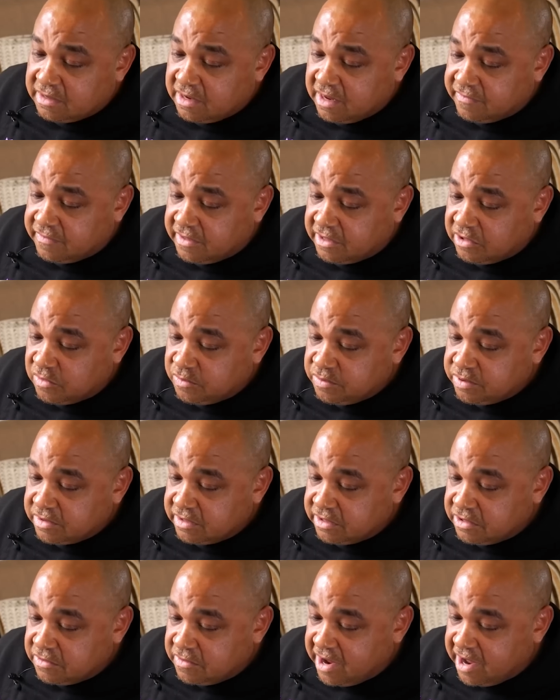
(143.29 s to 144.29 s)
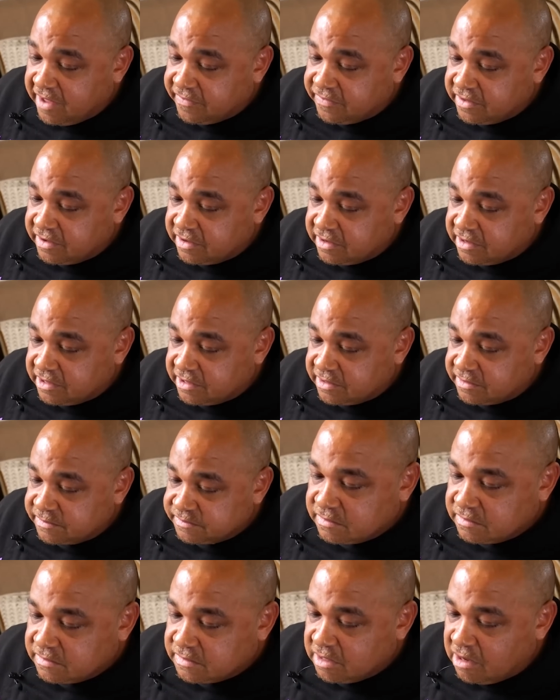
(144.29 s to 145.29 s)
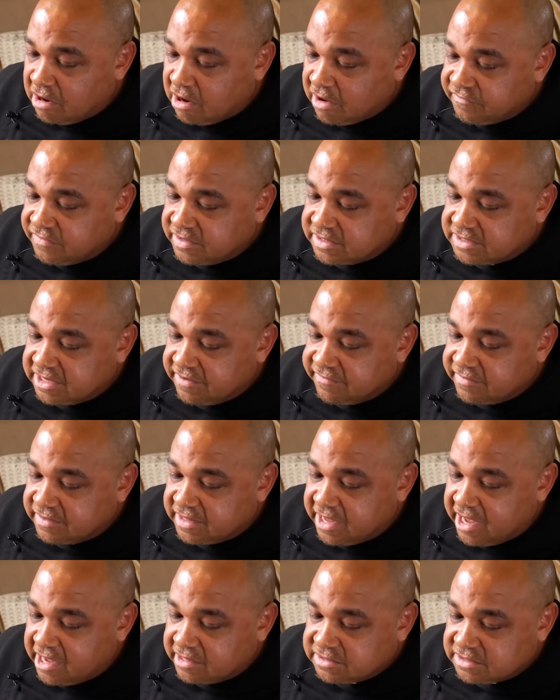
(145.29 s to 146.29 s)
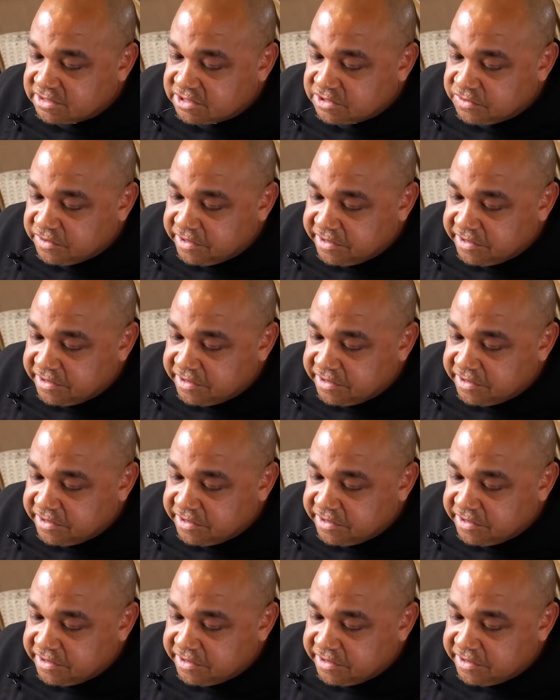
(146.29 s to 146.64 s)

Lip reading: and then you add the RV7000 to